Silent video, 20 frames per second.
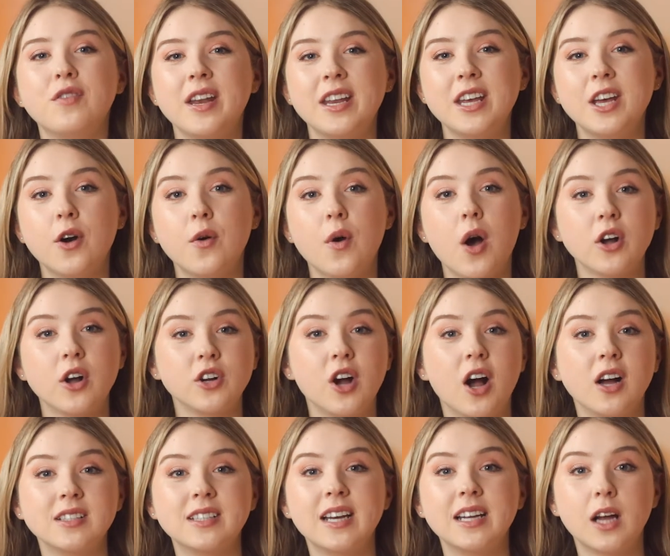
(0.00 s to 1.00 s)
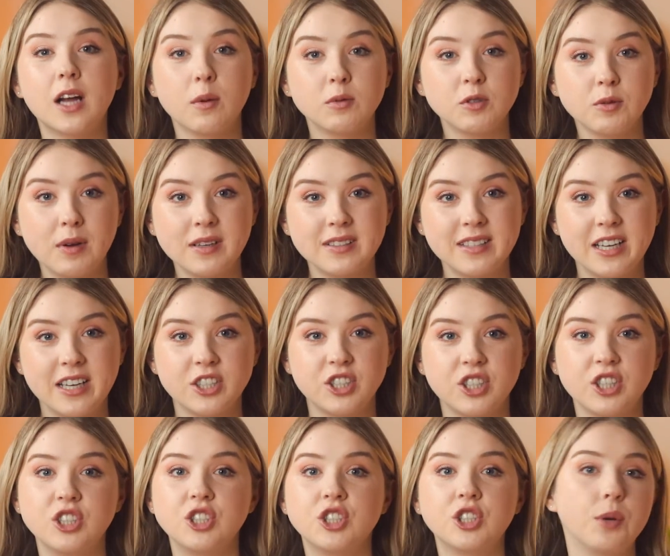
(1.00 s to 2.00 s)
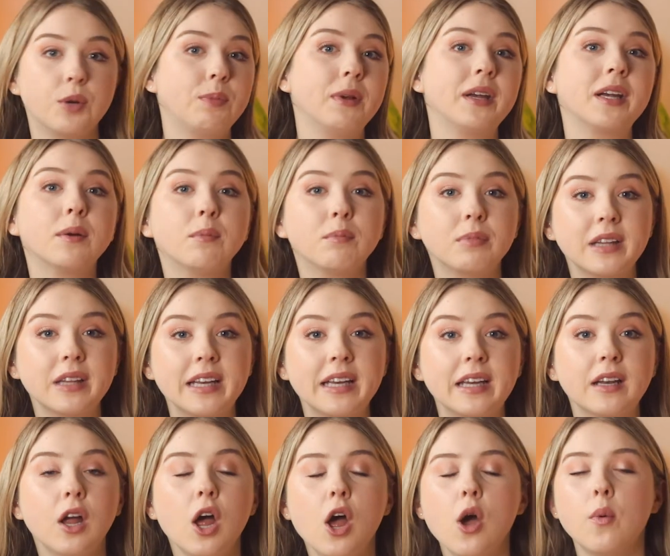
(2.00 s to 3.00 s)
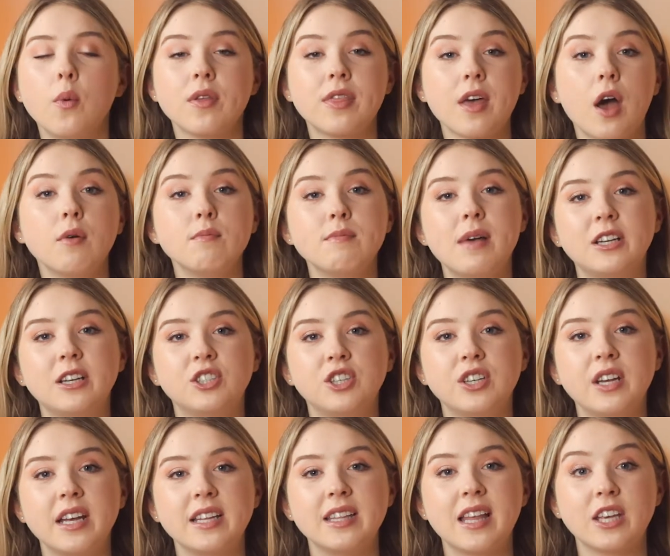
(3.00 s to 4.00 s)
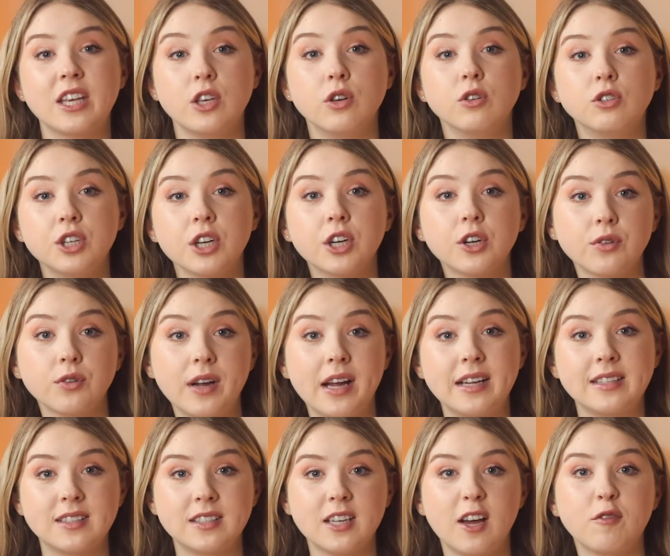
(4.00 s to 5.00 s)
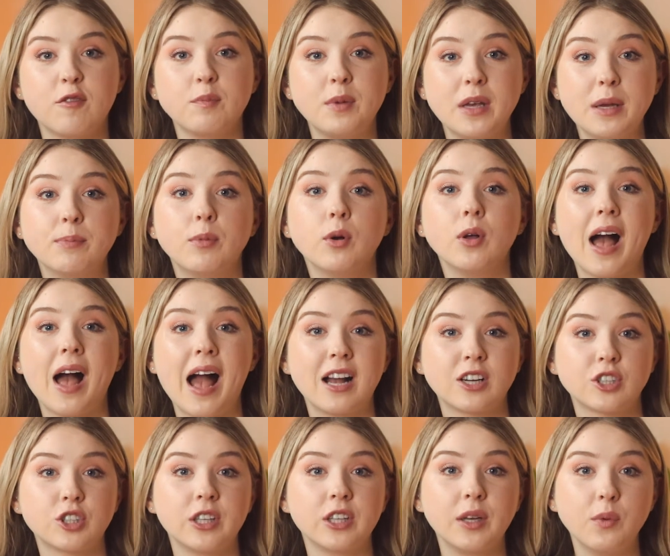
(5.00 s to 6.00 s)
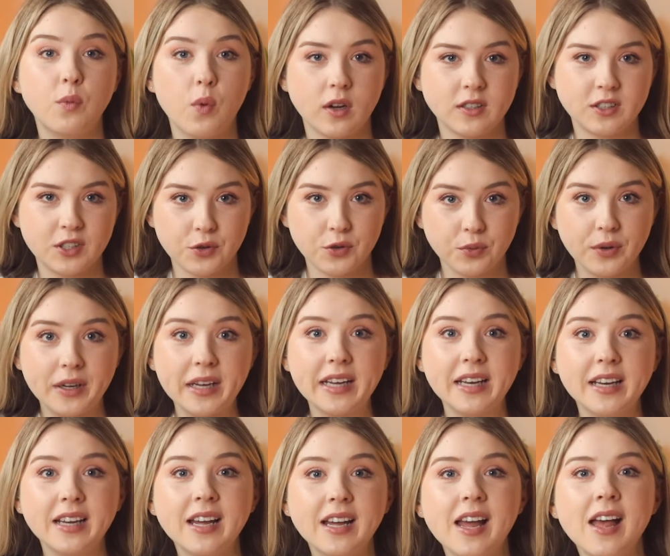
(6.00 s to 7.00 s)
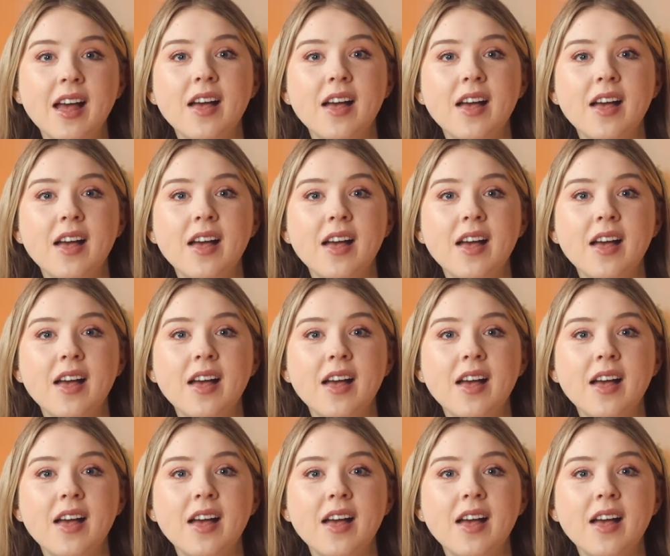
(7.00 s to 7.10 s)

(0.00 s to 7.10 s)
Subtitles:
video on content optimization should be complete without mentioning that you should create stuff people actually want to read.